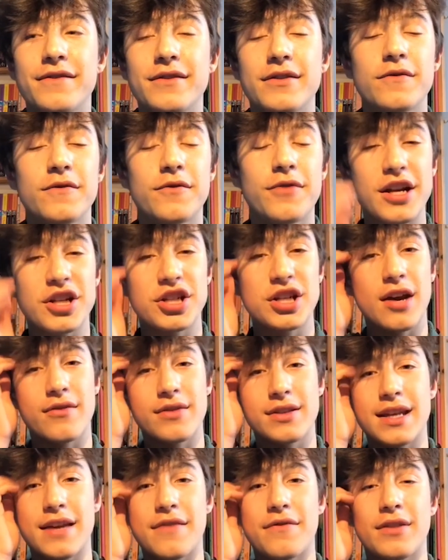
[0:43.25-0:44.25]
Fresh air
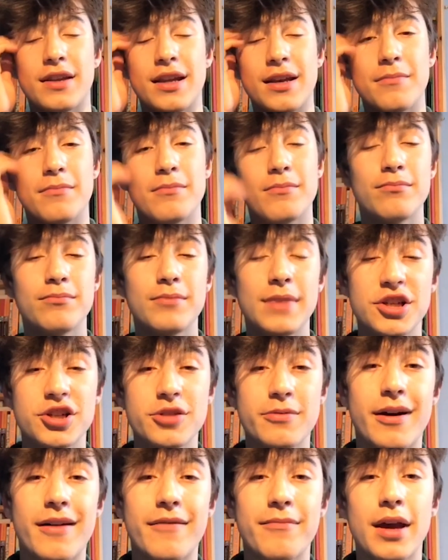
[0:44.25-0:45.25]
is definitely a major
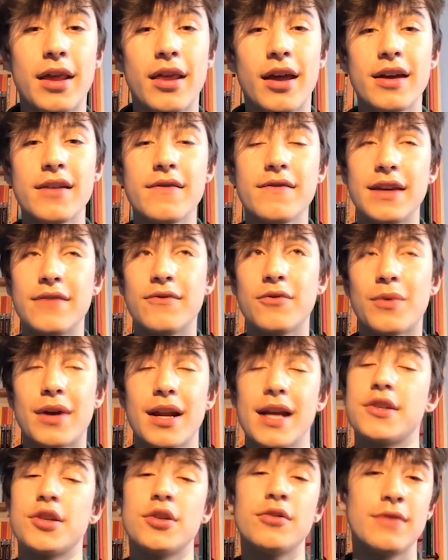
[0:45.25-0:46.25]
part of my life, even when
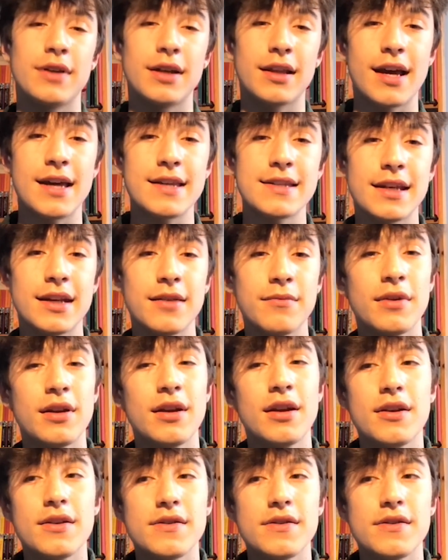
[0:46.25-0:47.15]
I don't realize it.